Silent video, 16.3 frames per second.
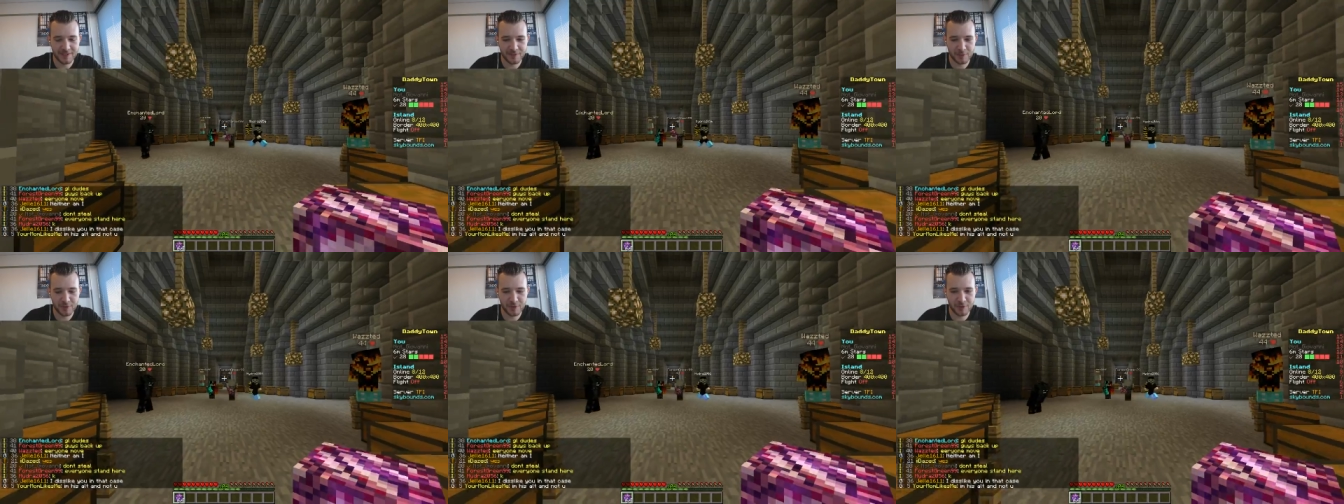
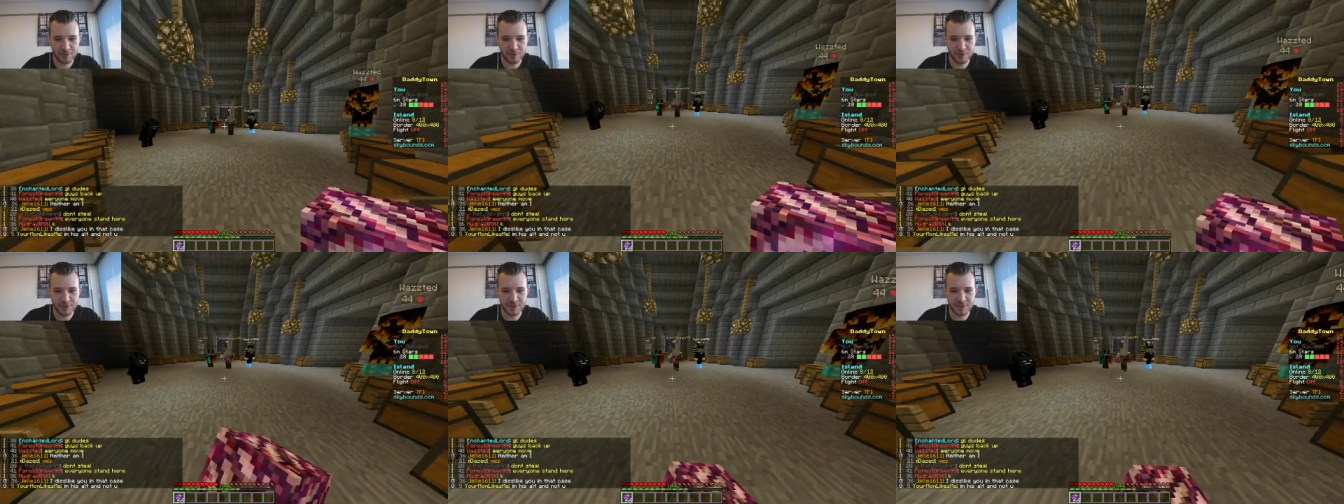Okay. Are we
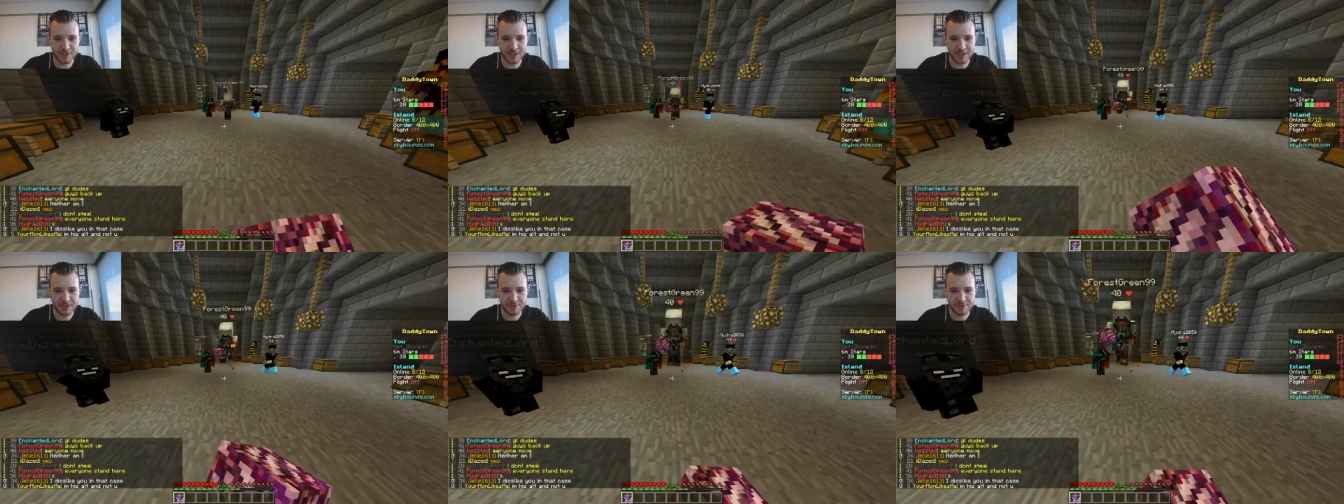going to do
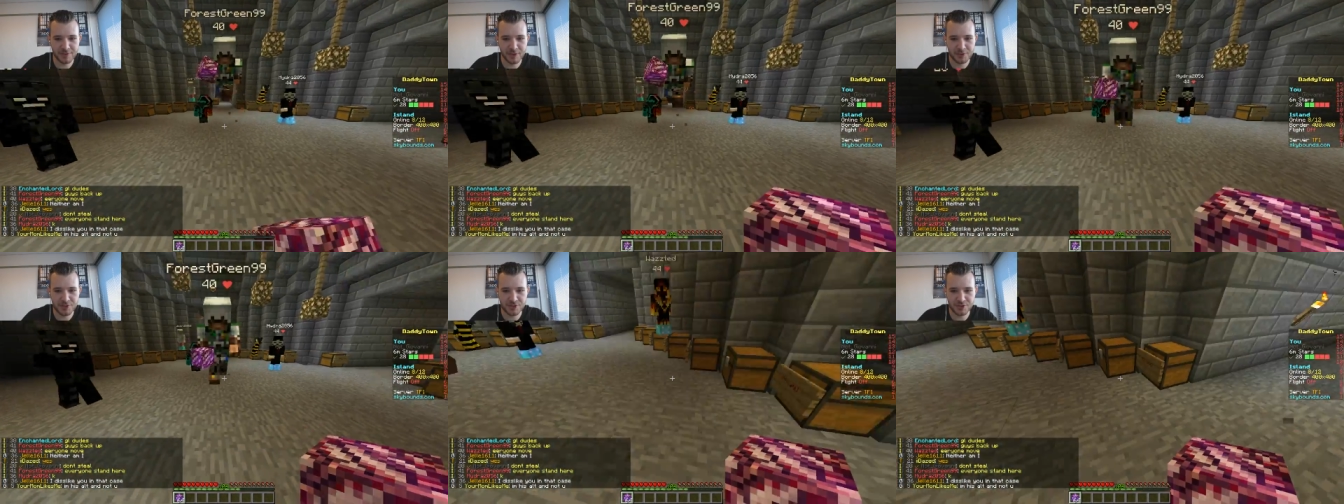it there?
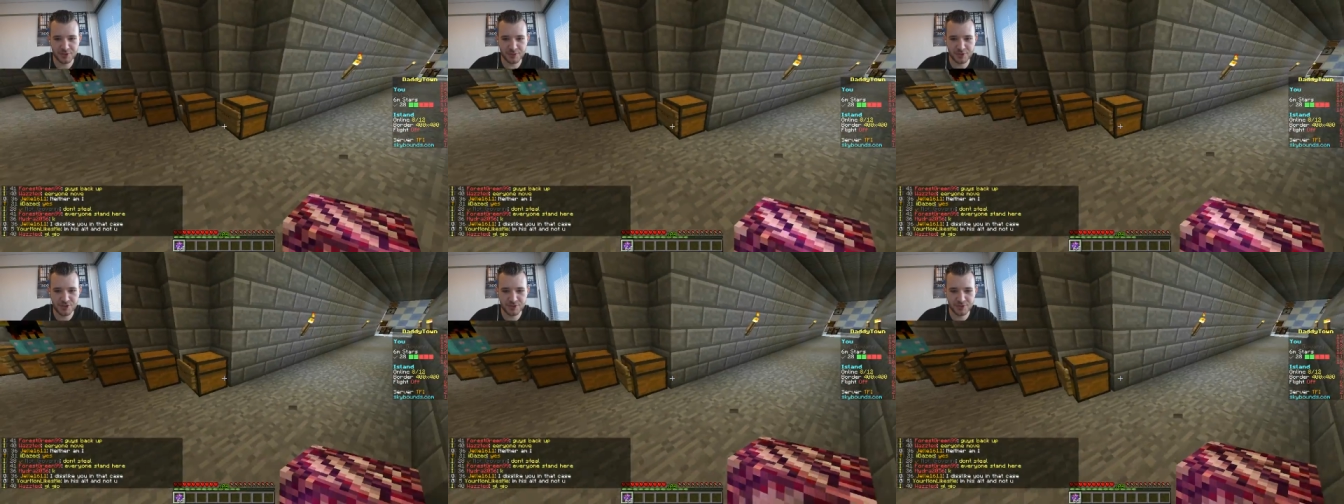No, we
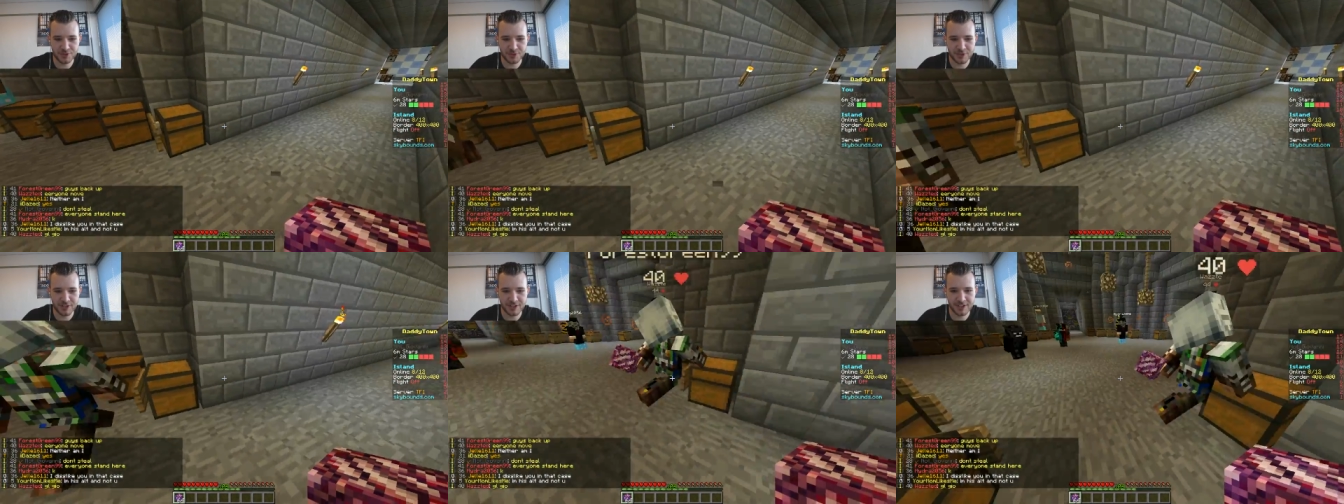shouldn't. We
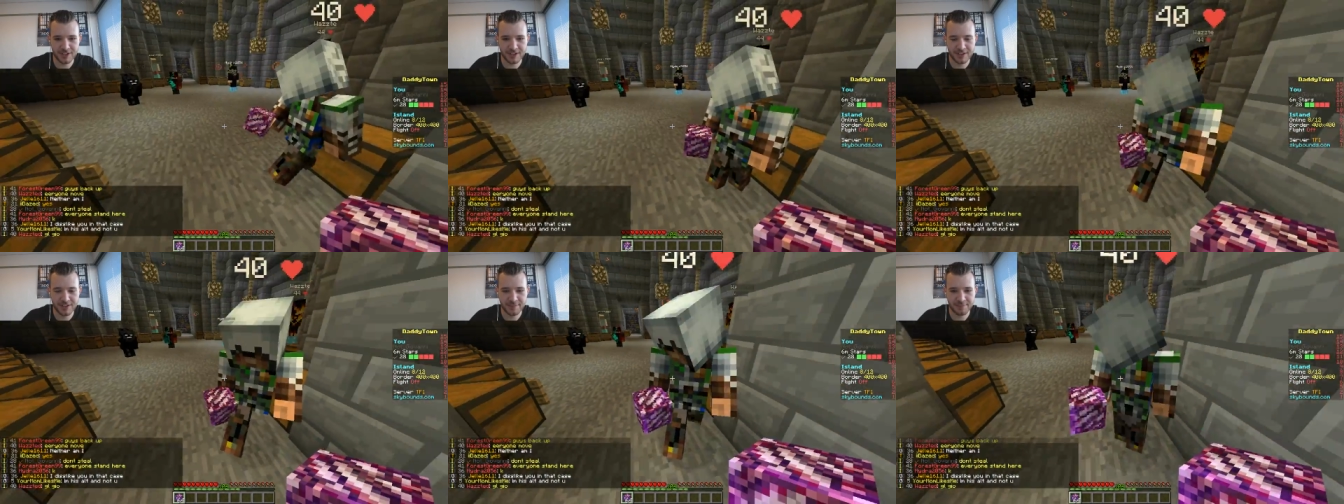should.
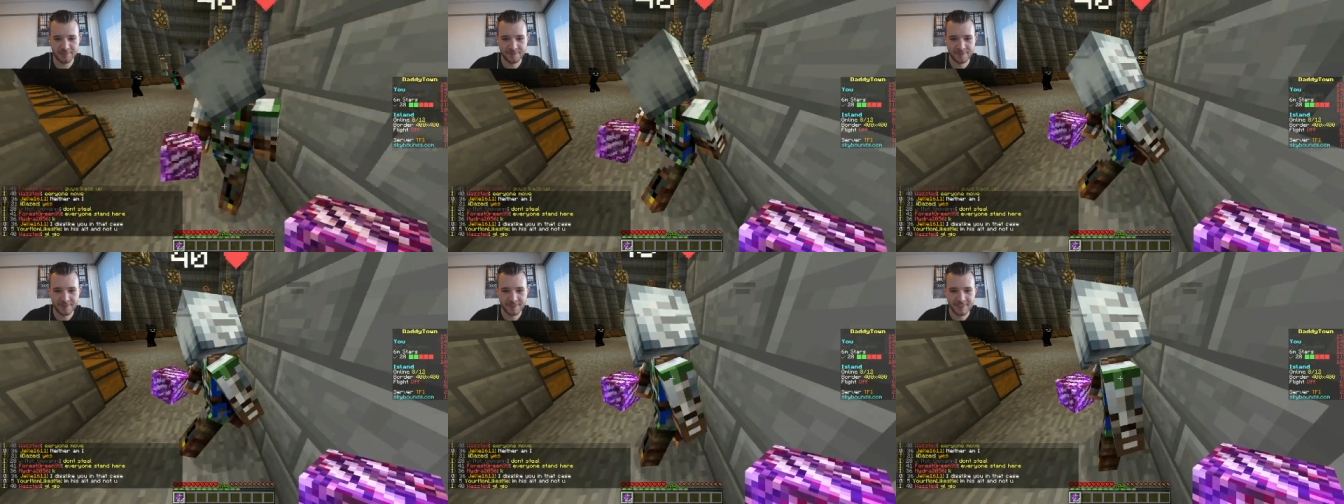no, we should
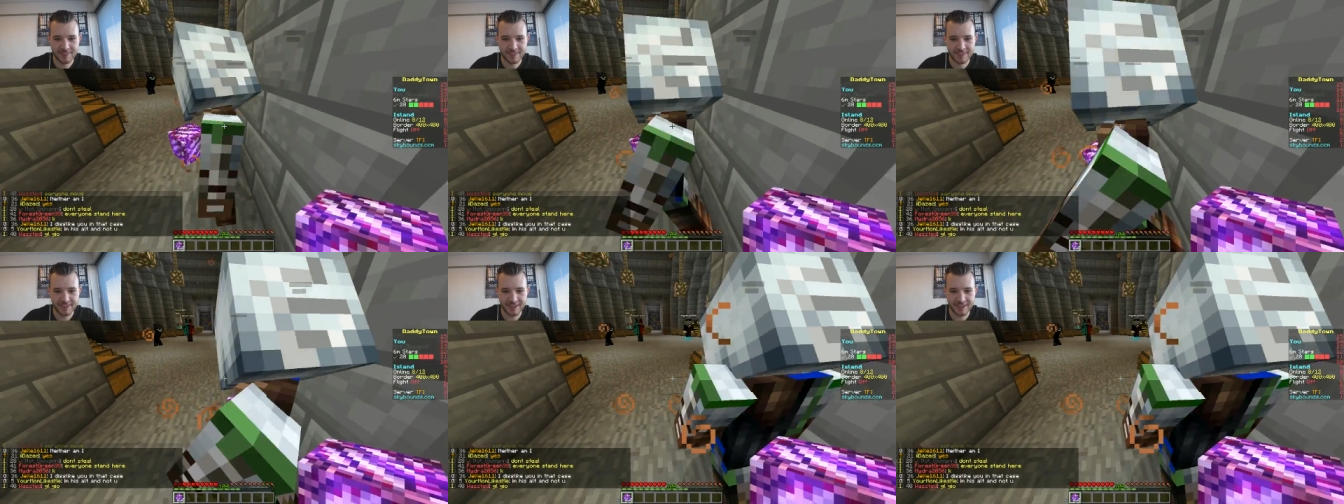do it here.